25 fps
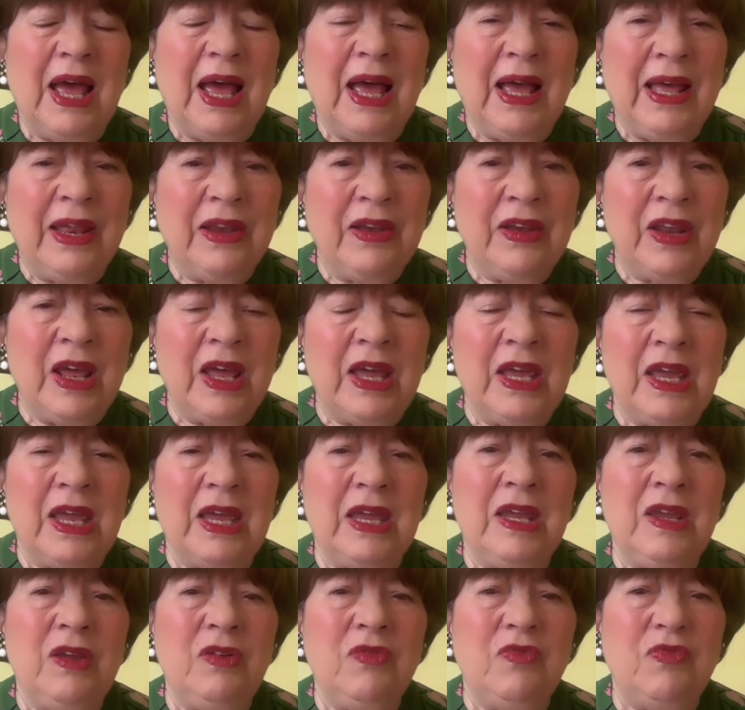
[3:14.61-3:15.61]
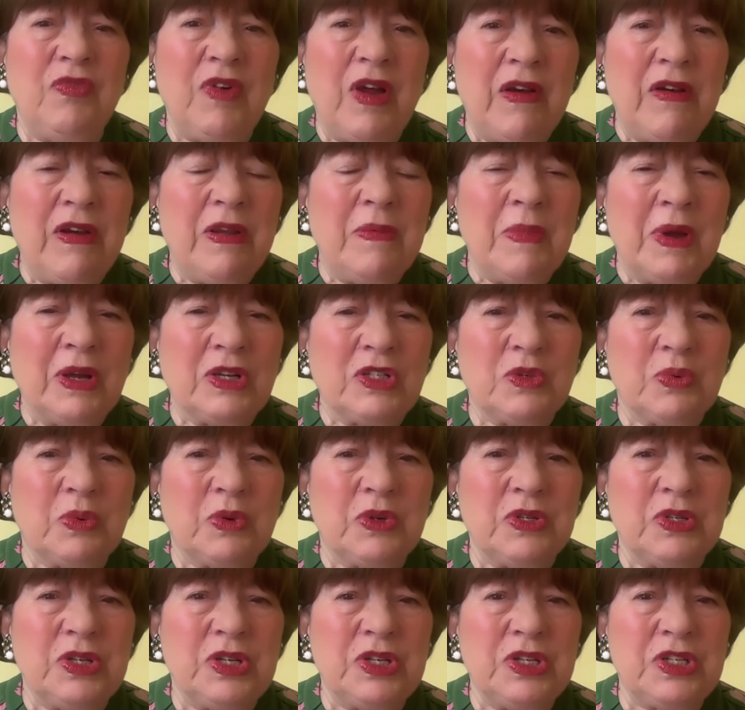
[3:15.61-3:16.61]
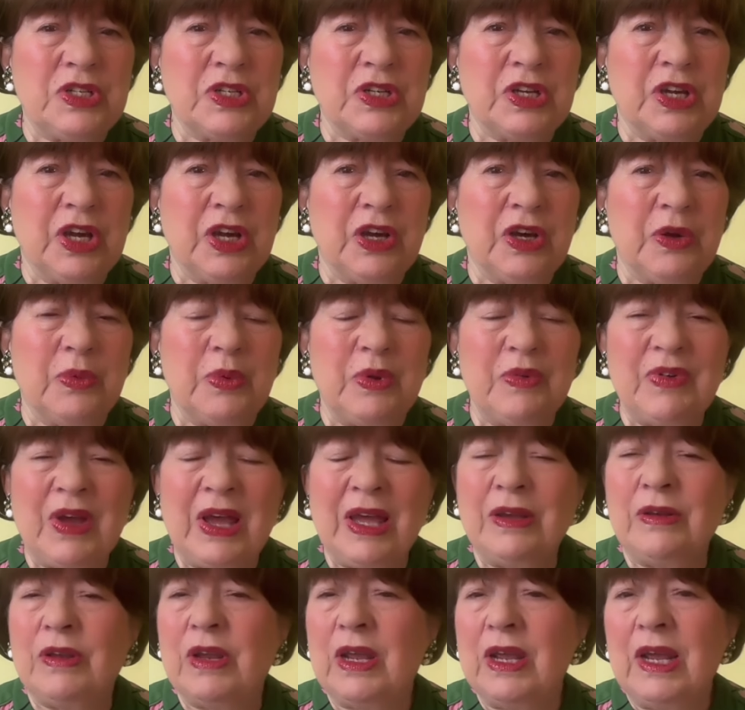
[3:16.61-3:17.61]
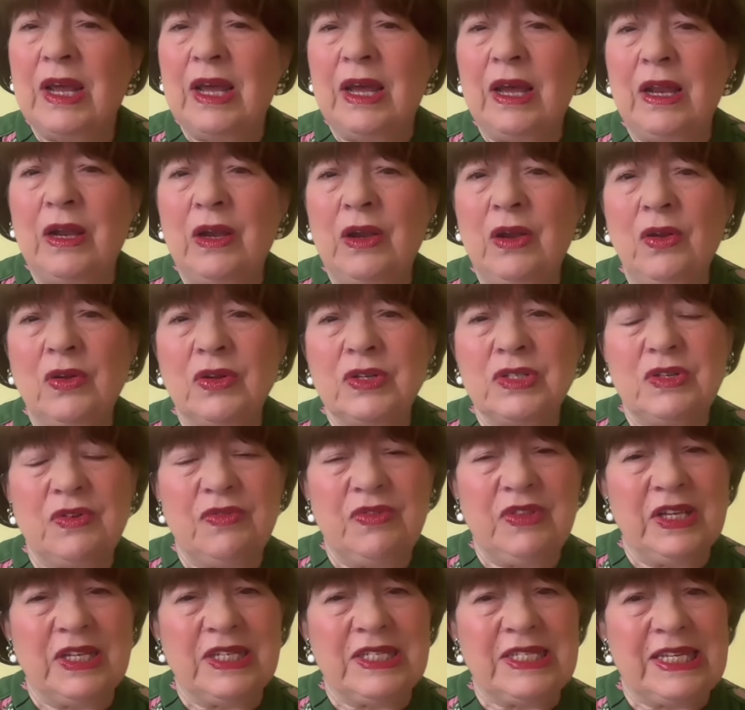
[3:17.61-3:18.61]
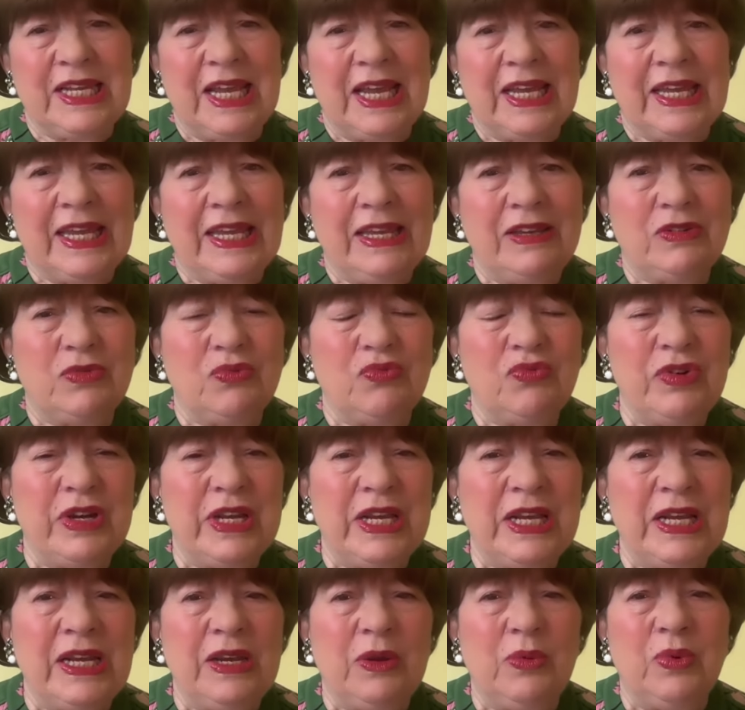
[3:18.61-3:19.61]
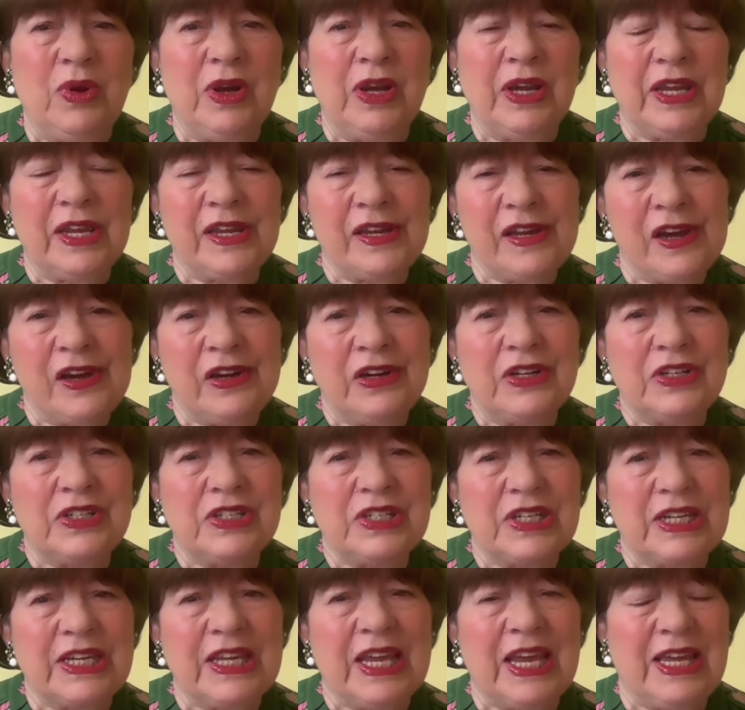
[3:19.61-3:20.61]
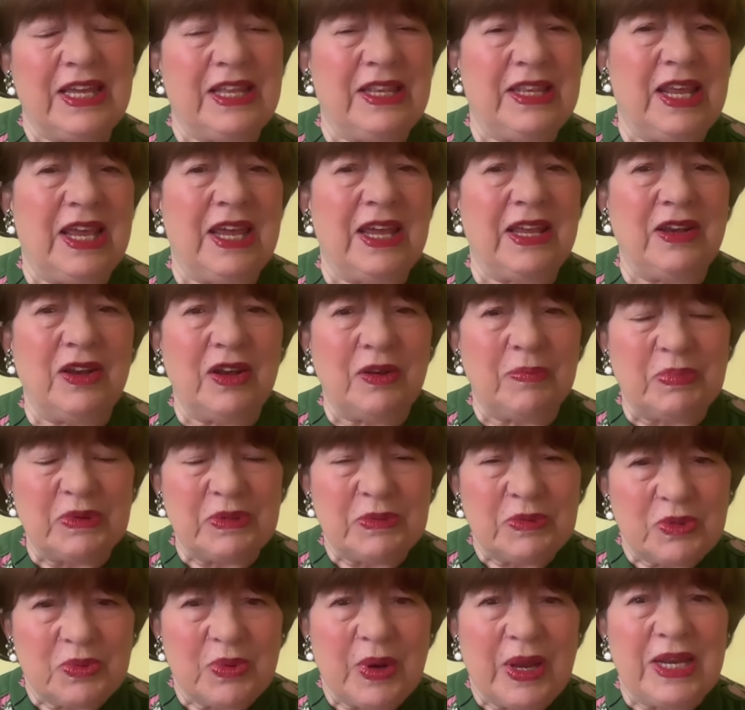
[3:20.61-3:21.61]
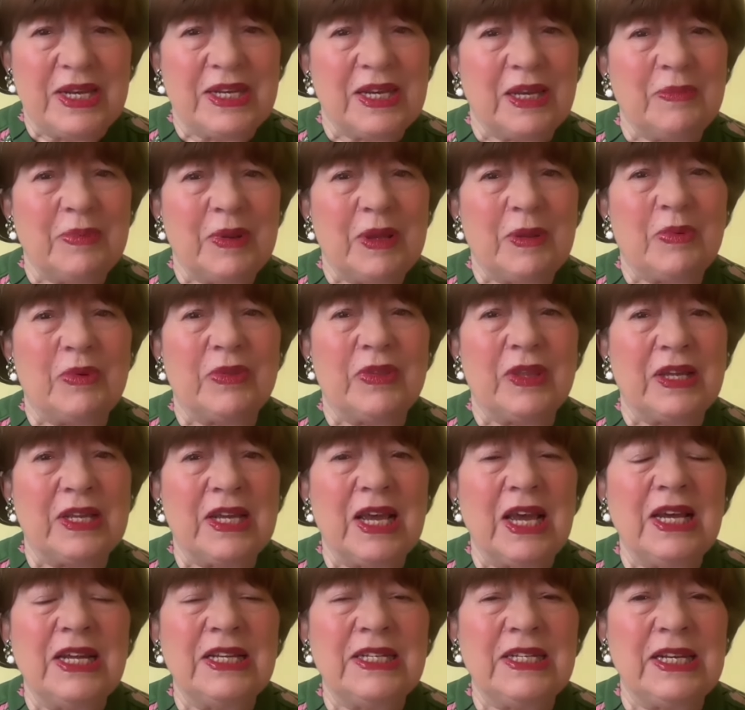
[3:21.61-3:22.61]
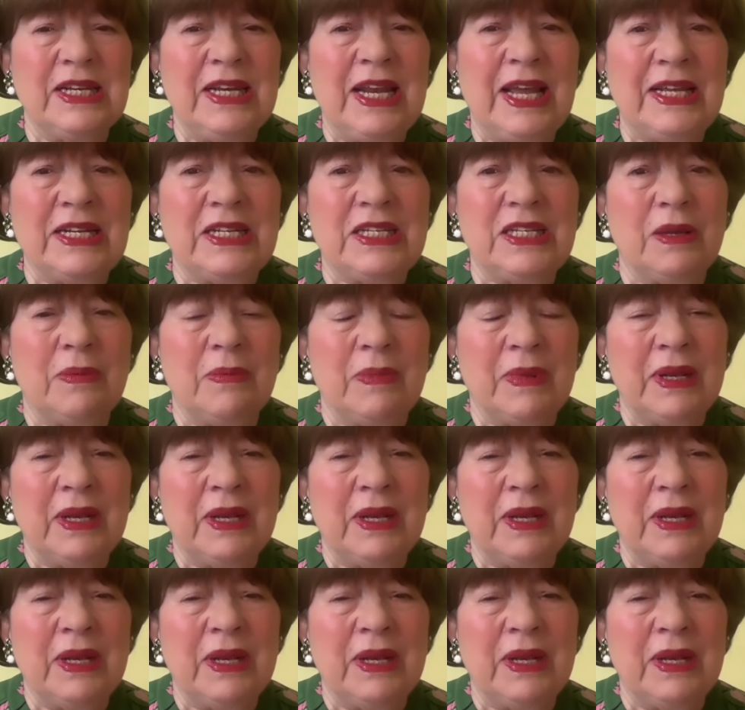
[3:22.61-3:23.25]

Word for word: And he very much wanted to go. We've had uh, lots of things saying he's really working hard to get there and persuading people that to let him.